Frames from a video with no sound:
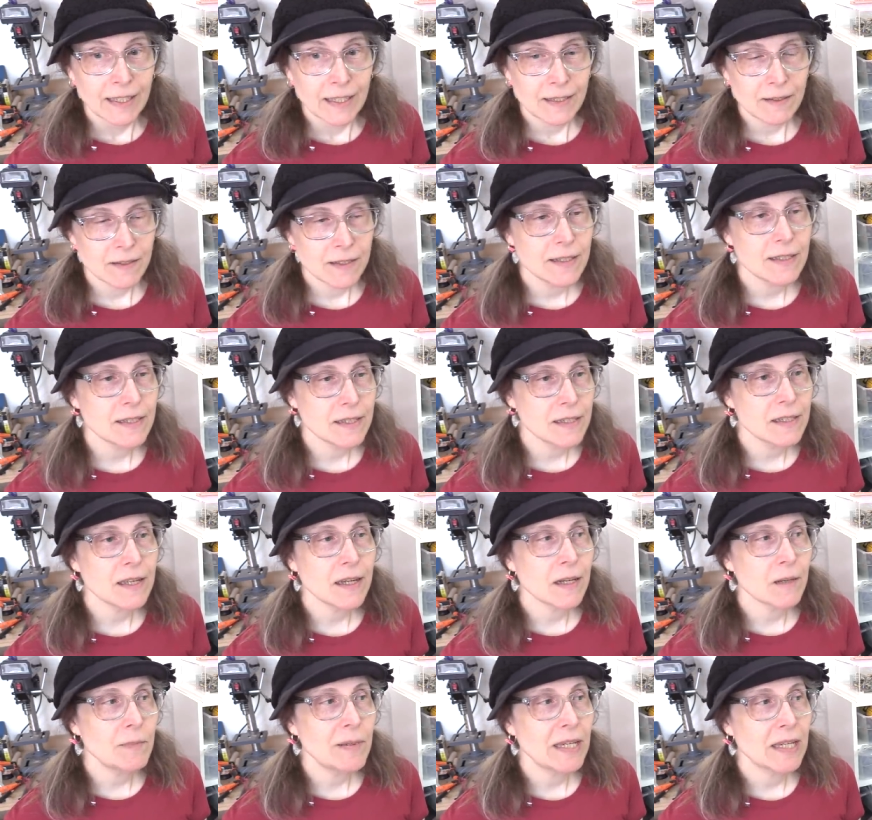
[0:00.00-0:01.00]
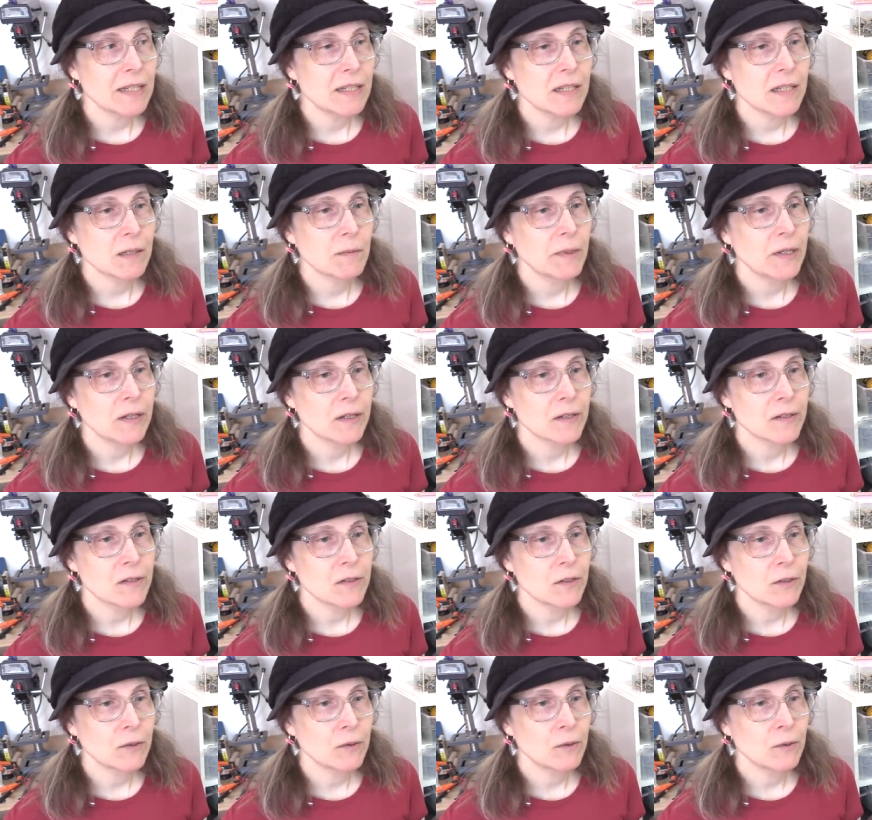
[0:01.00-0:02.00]
it's like a PhD
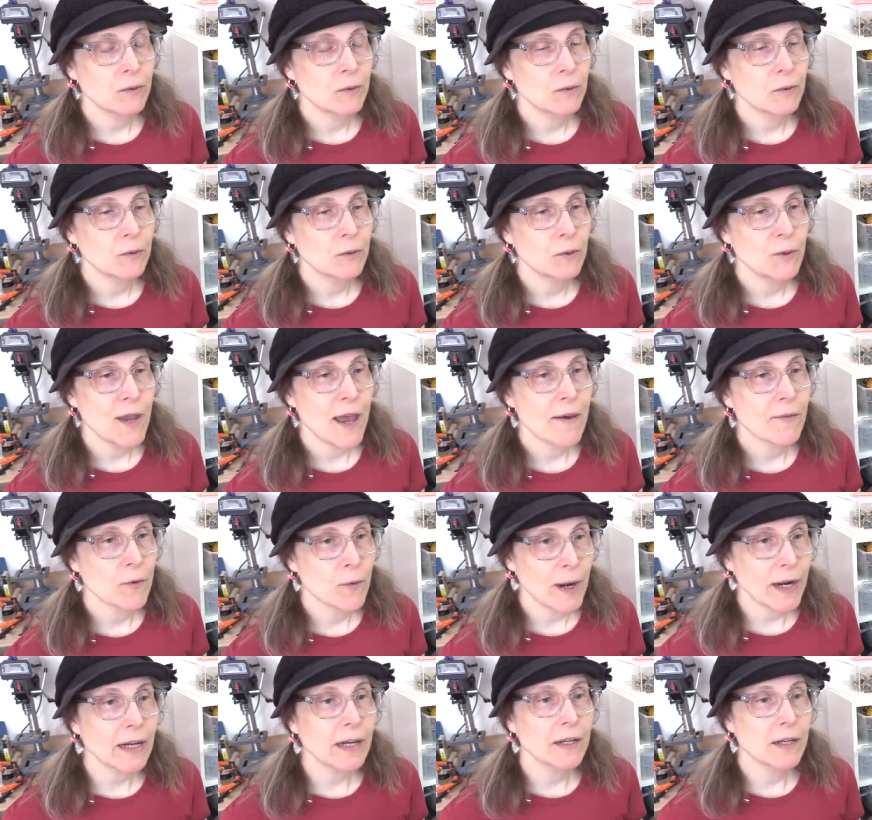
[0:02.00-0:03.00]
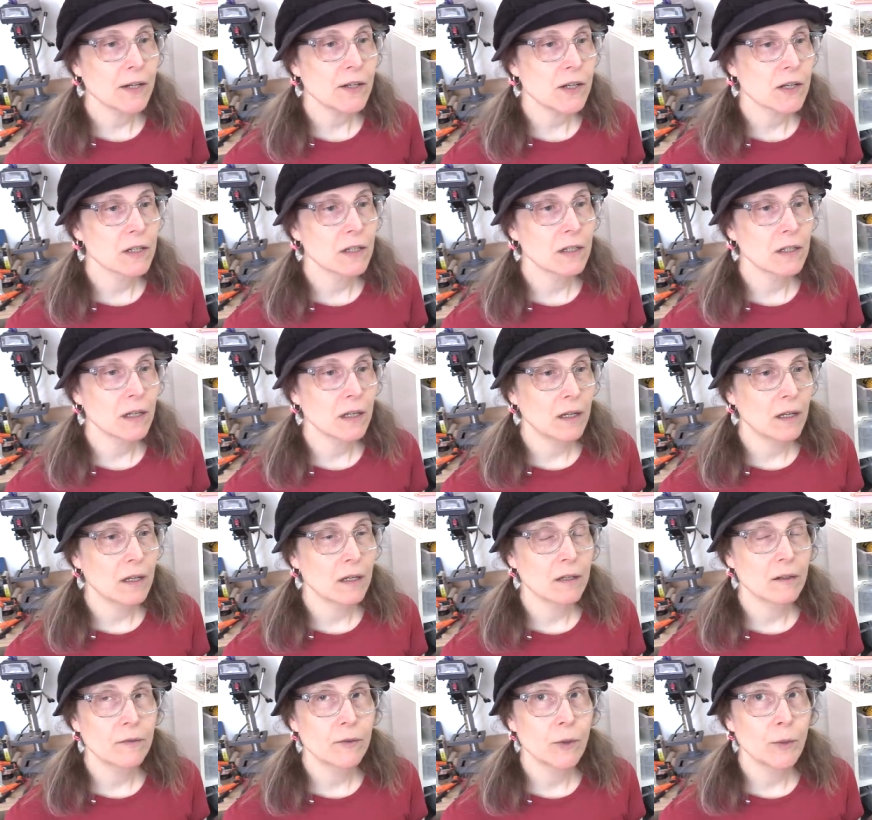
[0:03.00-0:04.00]
because you have the recognition
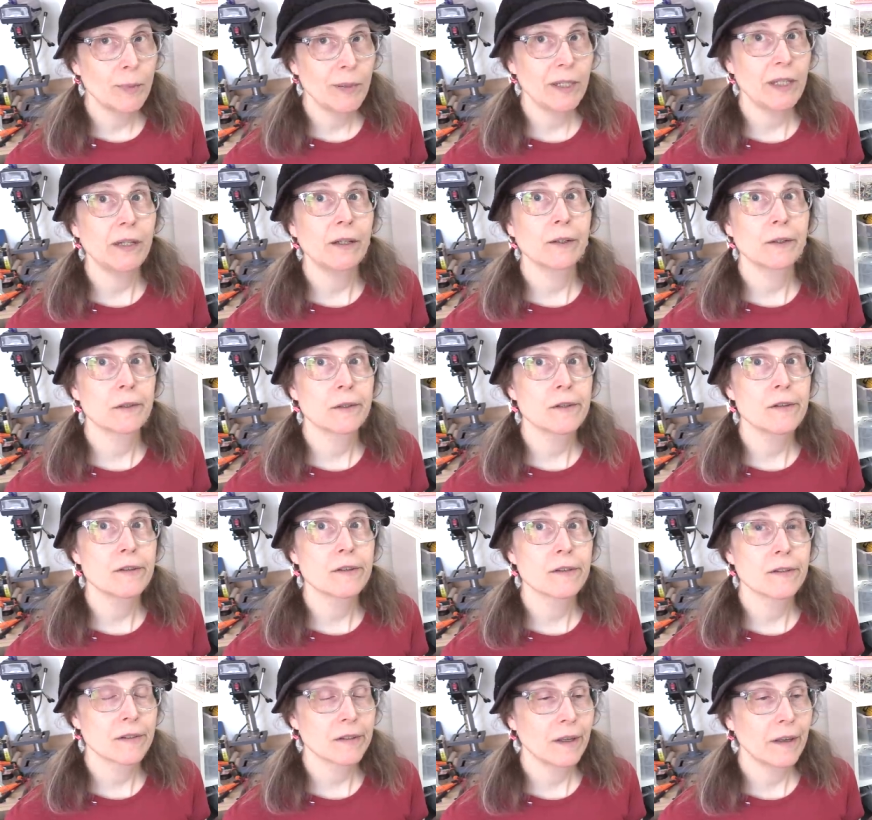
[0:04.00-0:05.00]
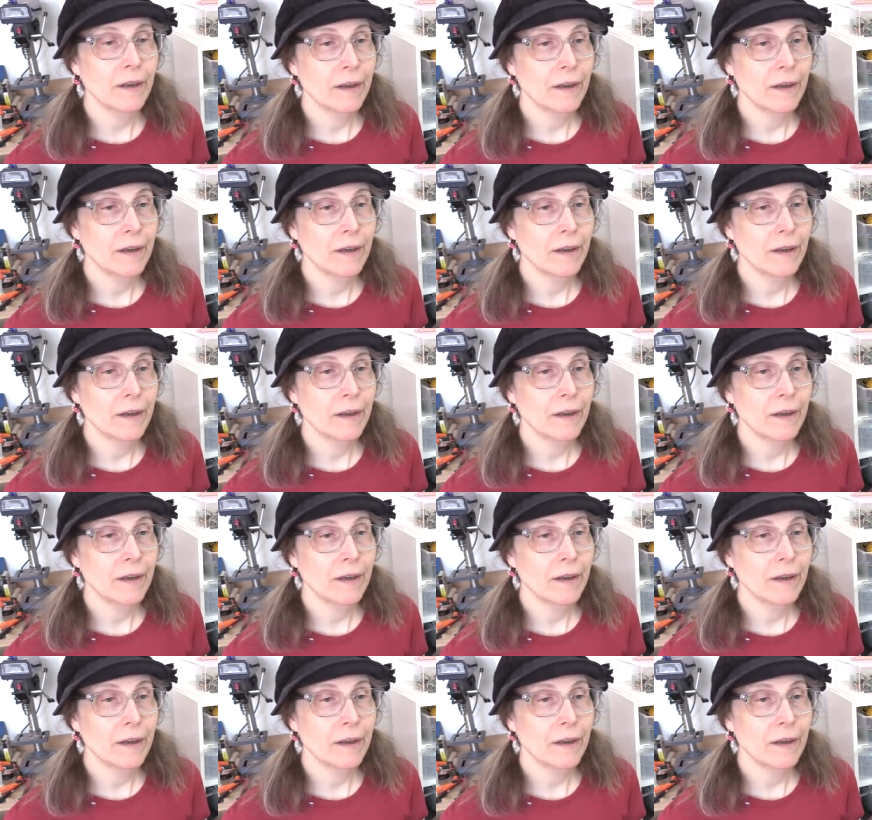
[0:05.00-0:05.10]
of your peers